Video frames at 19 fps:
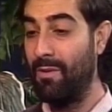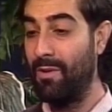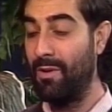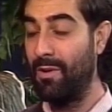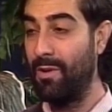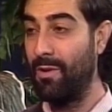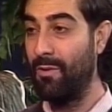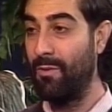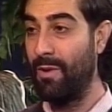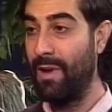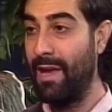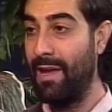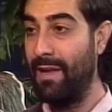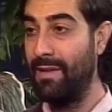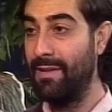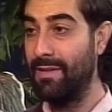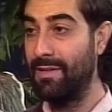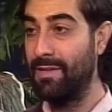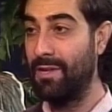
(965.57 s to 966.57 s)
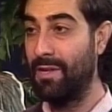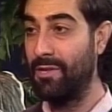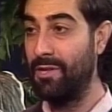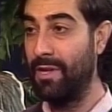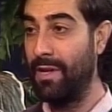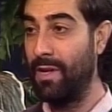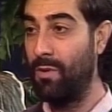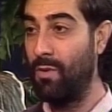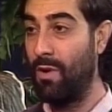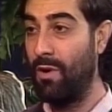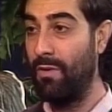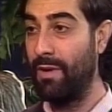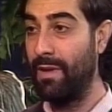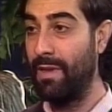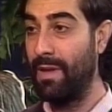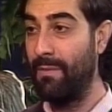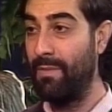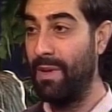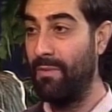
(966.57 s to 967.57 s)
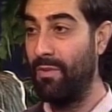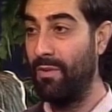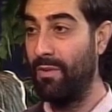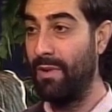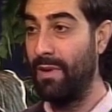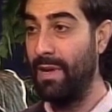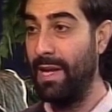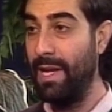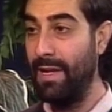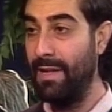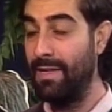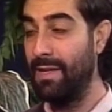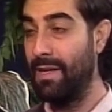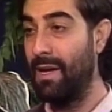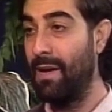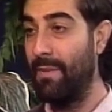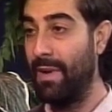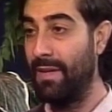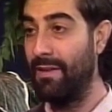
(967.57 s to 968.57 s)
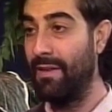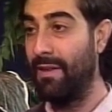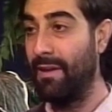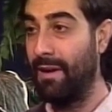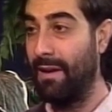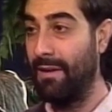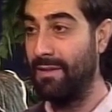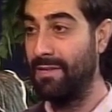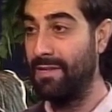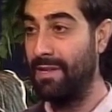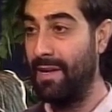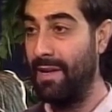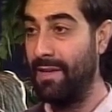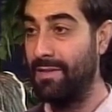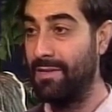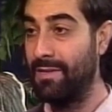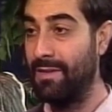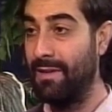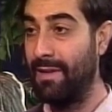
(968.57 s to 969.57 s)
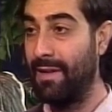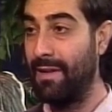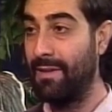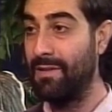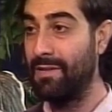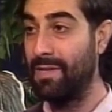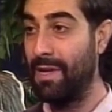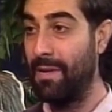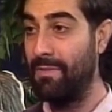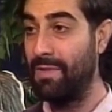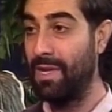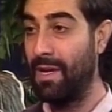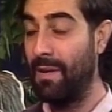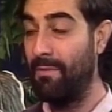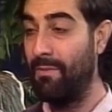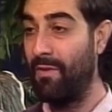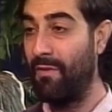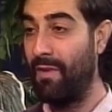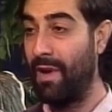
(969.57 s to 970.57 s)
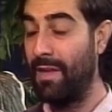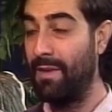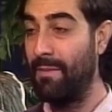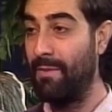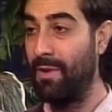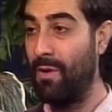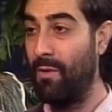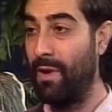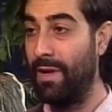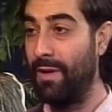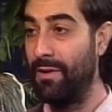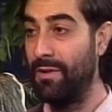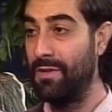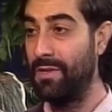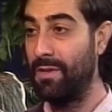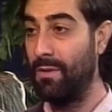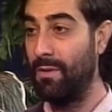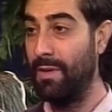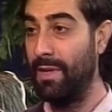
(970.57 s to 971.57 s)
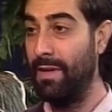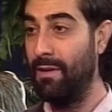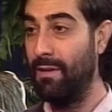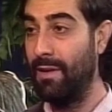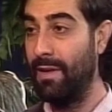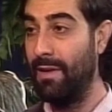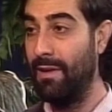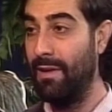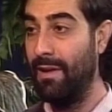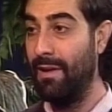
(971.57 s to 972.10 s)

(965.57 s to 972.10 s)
create such inequality that people need to come into the United States and then at the same time provide them no way to do so legally,